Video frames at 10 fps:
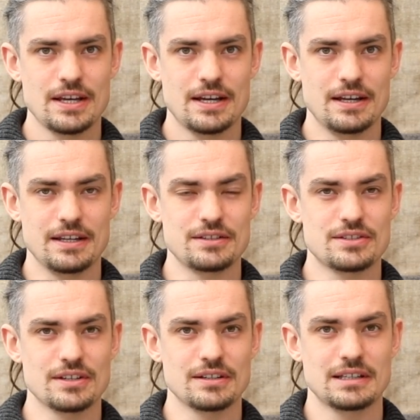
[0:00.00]
And
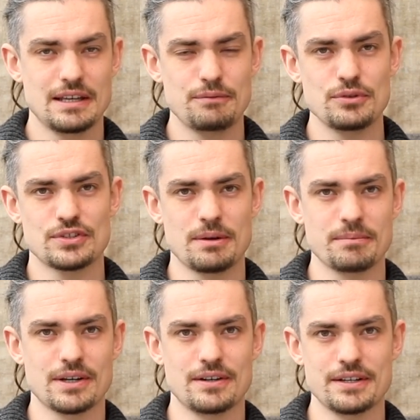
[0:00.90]
to give you some
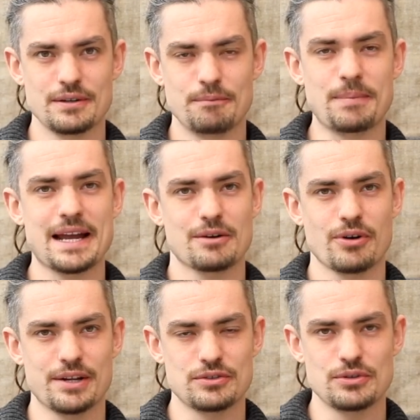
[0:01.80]
kind of
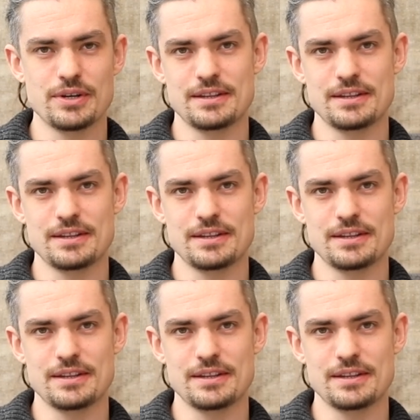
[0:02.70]
background to it,